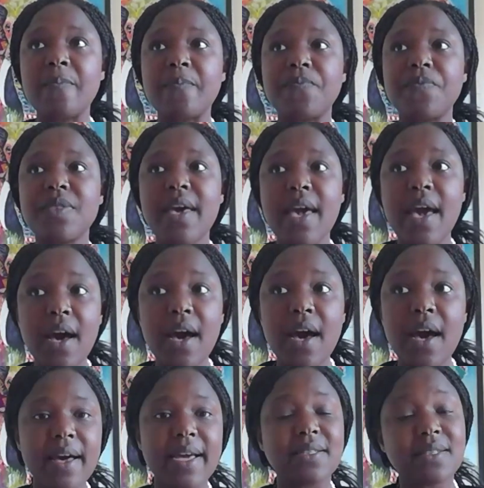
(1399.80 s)
there
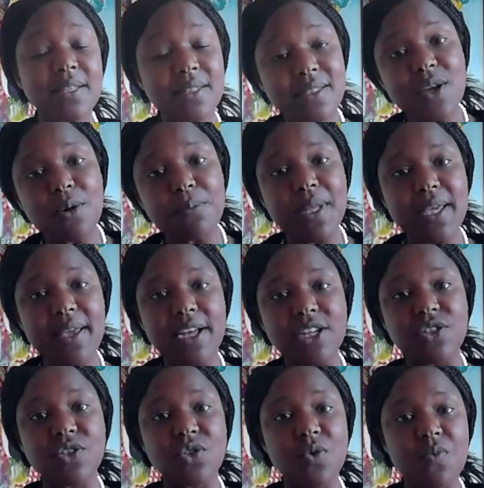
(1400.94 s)
are existing
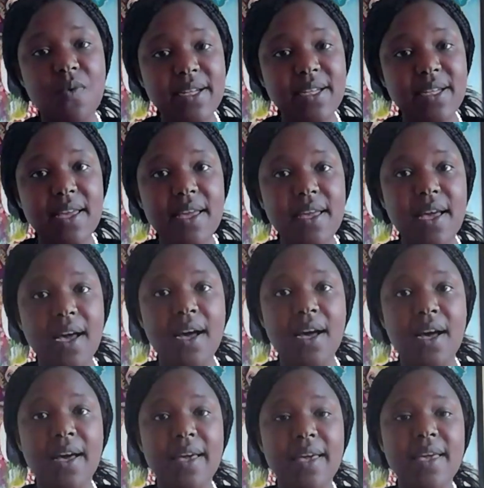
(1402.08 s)
obligations already
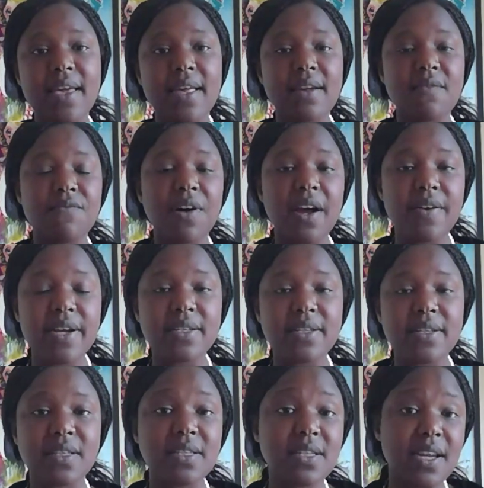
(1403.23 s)
in
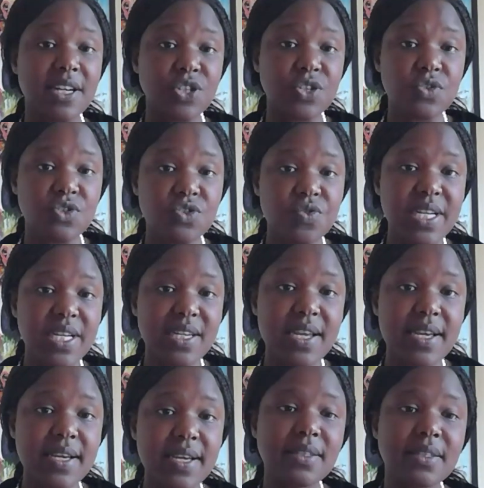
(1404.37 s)
various international
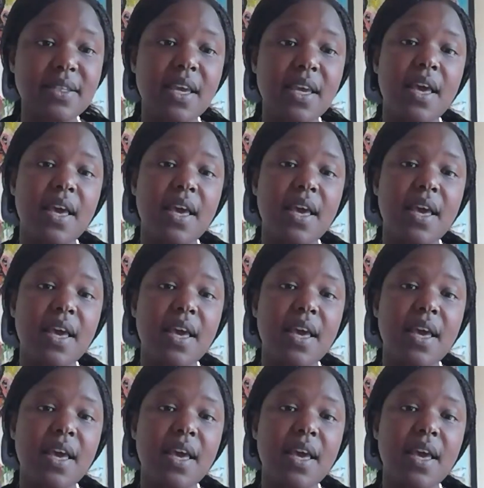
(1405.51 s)
treaties,